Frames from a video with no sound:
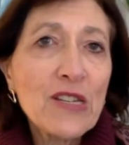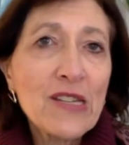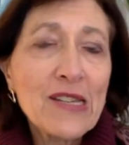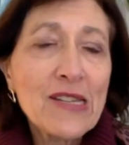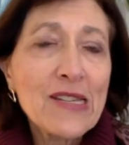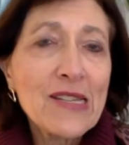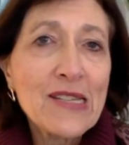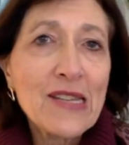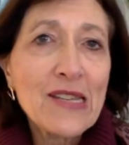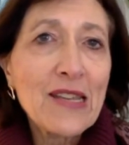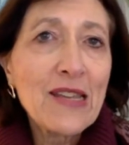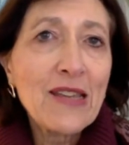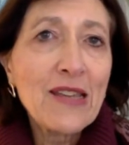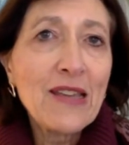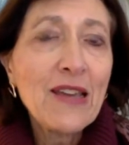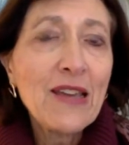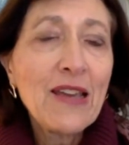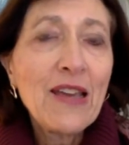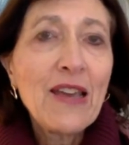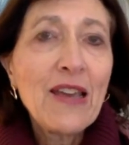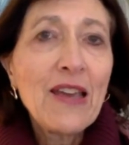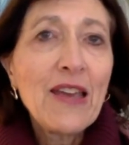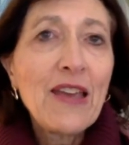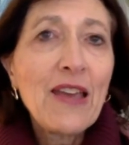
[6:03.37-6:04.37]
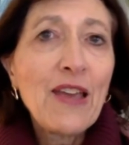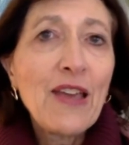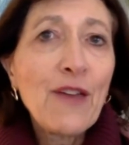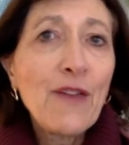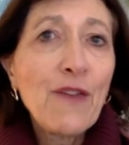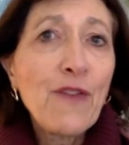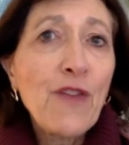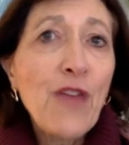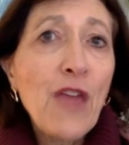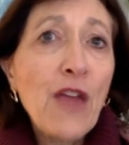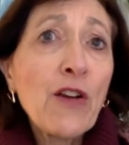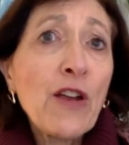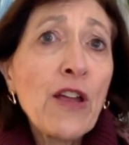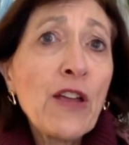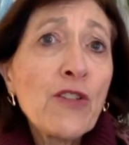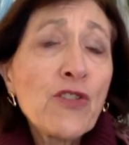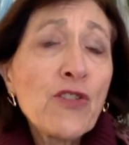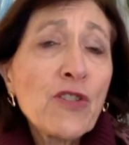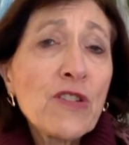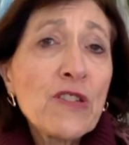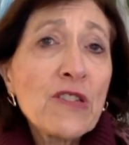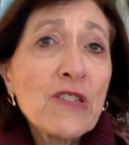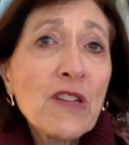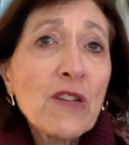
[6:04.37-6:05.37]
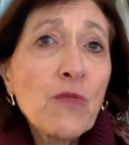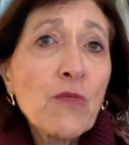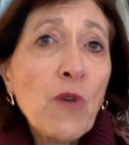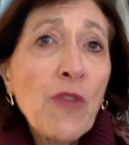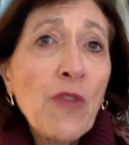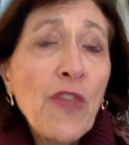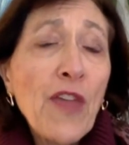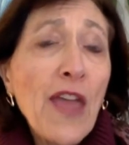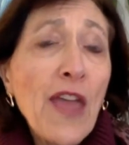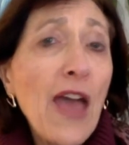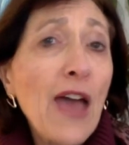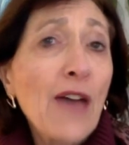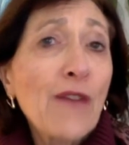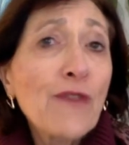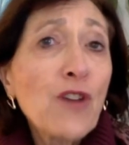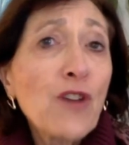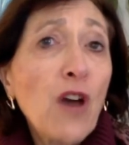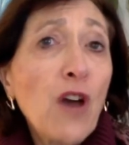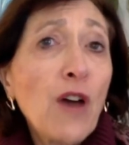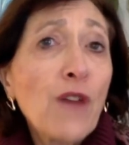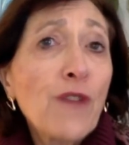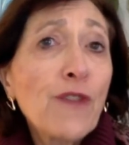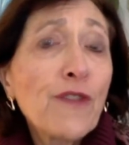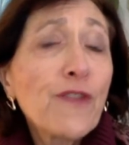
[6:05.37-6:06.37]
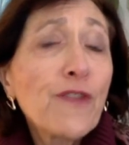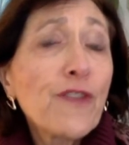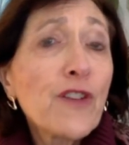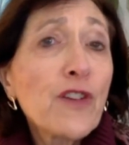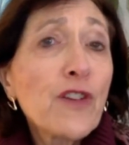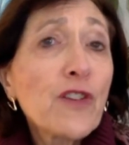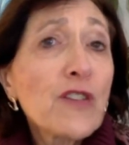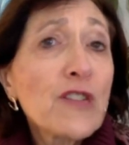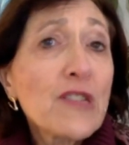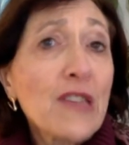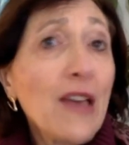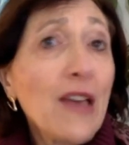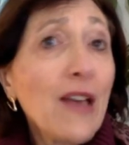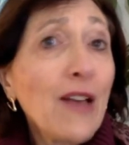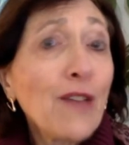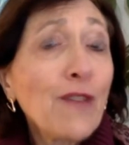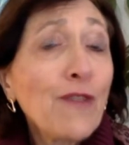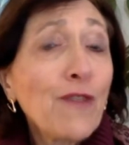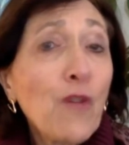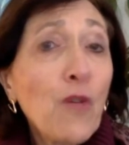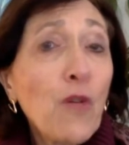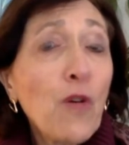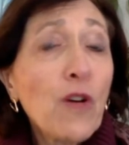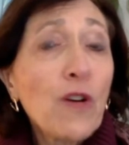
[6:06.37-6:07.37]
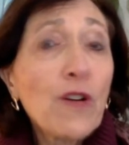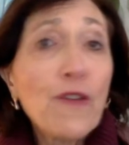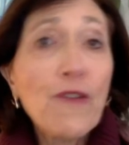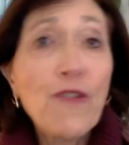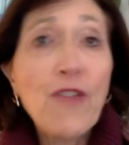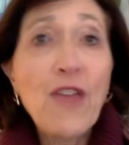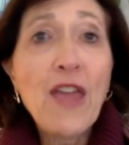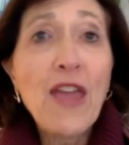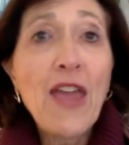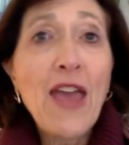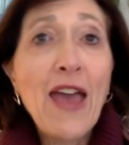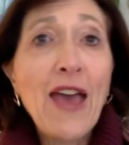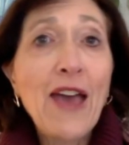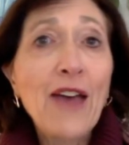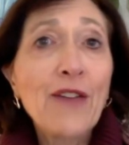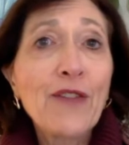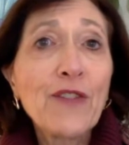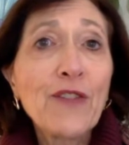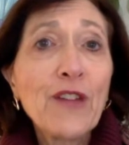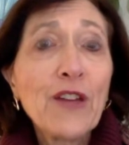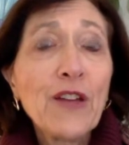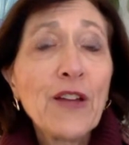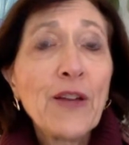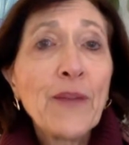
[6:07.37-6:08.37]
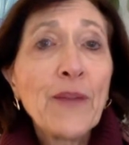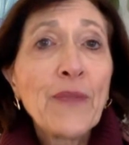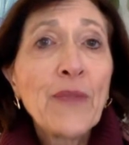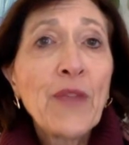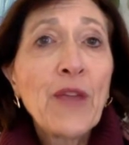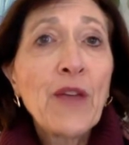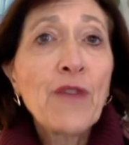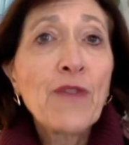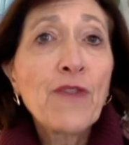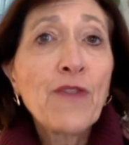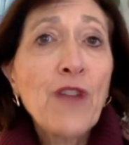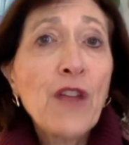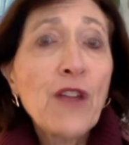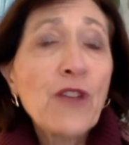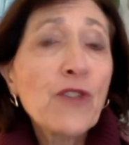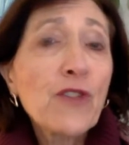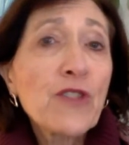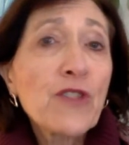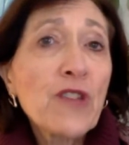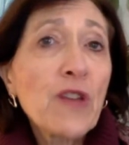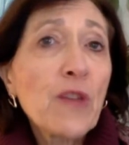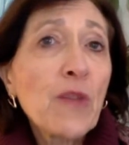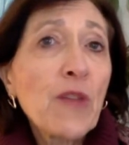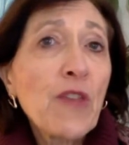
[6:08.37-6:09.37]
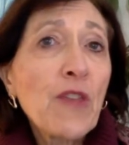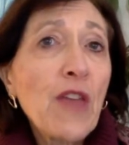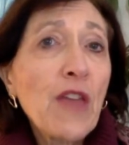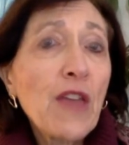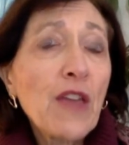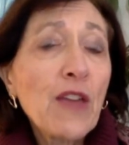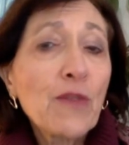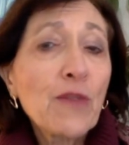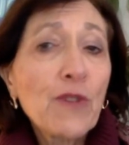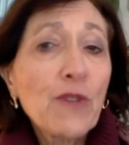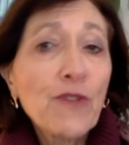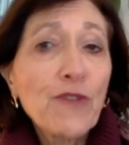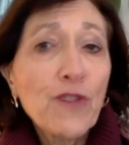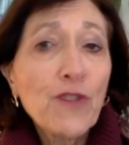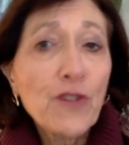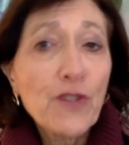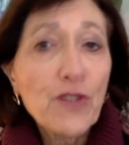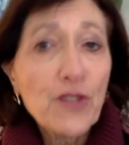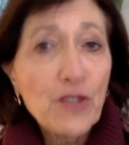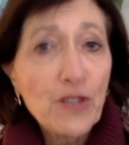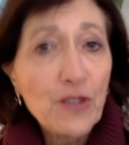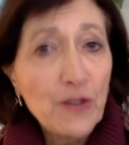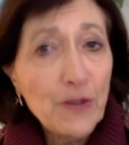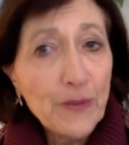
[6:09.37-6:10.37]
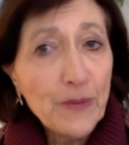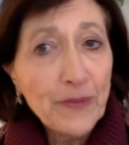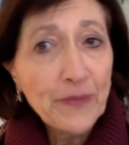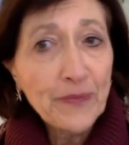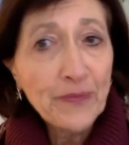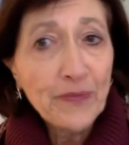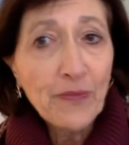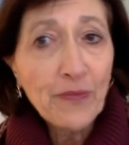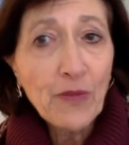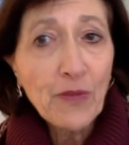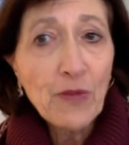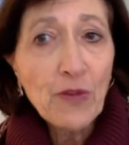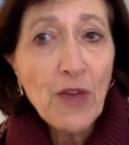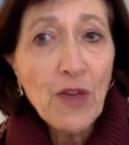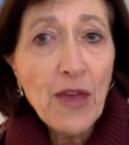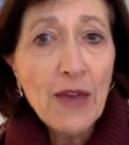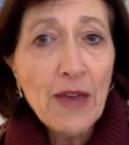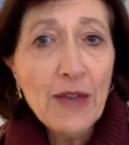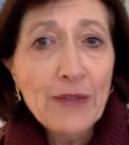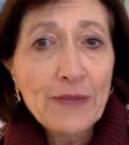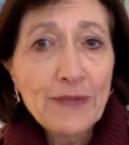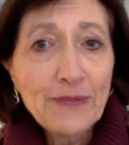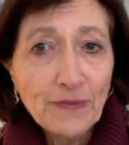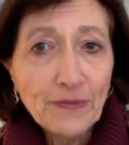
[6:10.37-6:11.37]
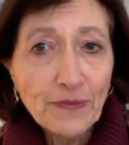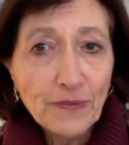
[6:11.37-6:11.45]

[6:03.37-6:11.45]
to see if they're interested in what they have to offer for yourself, or if they have a friend or someone they can refer to you, okay?